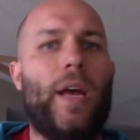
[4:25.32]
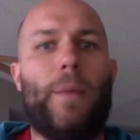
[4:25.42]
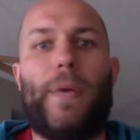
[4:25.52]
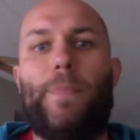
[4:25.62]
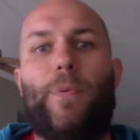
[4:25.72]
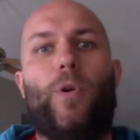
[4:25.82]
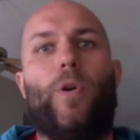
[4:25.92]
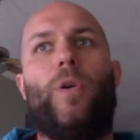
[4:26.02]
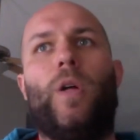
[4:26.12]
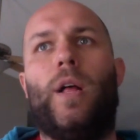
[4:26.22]

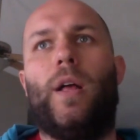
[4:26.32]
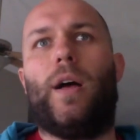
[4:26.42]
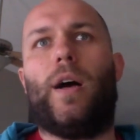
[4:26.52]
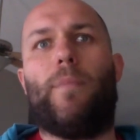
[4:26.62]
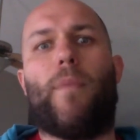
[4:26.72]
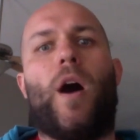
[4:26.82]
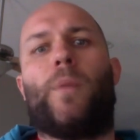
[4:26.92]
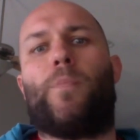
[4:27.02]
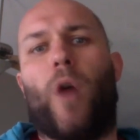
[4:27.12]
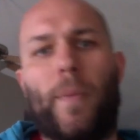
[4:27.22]
people
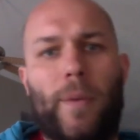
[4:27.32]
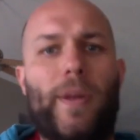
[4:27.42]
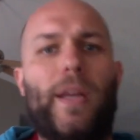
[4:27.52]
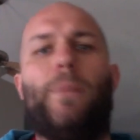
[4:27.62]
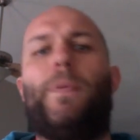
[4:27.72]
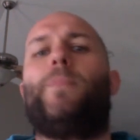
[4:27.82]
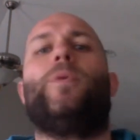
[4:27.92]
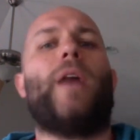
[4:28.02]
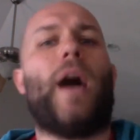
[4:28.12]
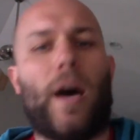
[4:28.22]
on prom committee and
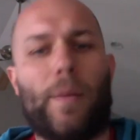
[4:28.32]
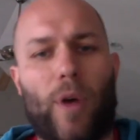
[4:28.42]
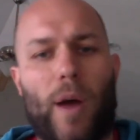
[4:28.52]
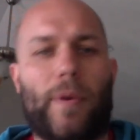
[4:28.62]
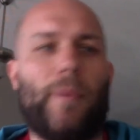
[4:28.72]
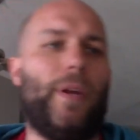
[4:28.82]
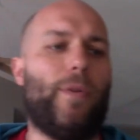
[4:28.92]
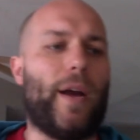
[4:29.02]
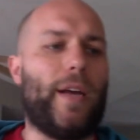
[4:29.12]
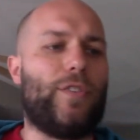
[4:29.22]
people not on prom committee,
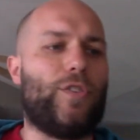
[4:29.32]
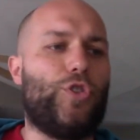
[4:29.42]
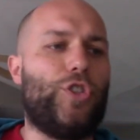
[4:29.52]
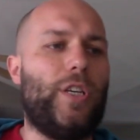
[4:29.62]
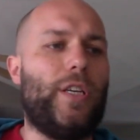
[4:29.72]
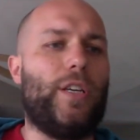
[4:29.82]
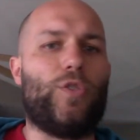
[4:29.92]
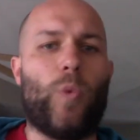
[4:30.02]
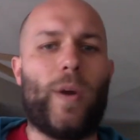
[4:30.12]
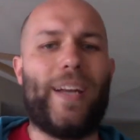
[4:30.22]
right? So she
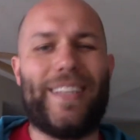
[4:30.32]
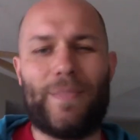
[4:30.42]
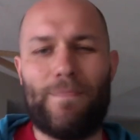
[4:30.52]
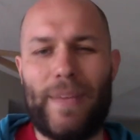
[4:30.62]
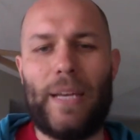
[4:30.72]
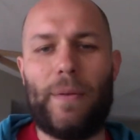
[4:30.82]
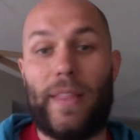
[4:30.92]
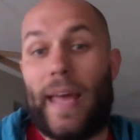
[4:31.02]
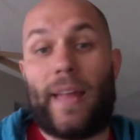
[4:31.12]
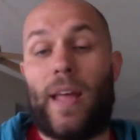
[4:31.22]
is wanting as many,
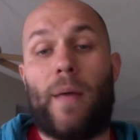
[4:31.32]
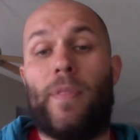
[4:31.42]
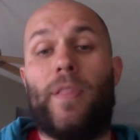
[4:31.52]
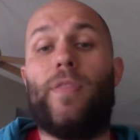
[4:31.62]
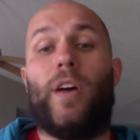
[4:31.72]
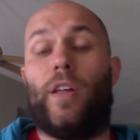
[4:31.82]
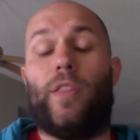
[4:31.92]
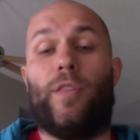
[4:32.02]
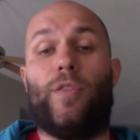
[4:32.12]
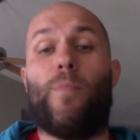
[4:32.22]
that
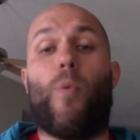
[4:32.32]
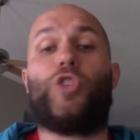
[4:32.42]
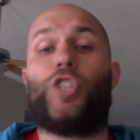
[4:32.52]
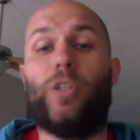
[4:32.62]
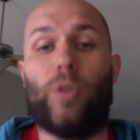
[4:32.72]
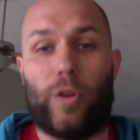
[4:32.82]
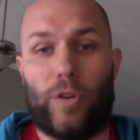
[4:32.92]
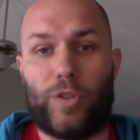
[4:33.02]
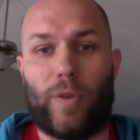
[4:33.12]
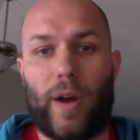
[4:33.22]
the more she
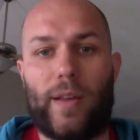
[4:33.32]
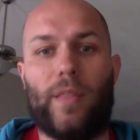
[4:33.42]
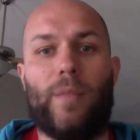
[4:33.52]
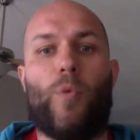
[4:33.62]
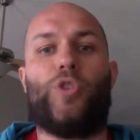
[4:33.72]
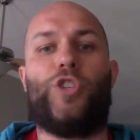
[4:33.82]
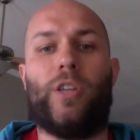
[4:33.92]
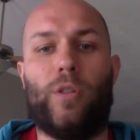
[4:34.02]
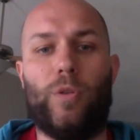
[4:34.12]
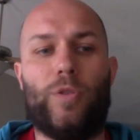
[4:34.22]
learns, right? The more she
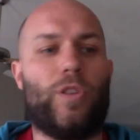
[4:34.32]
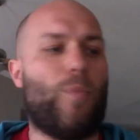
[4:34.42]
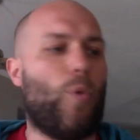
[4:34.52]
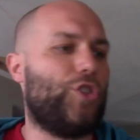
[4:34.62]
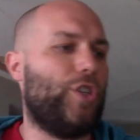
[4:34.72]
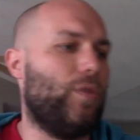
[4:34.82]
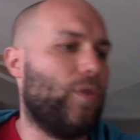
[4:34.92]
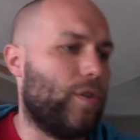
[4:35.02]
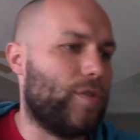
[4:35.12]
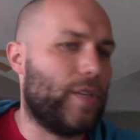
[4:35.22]
includes, the more she
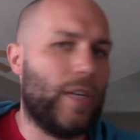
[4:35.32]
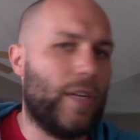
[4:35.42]
learns.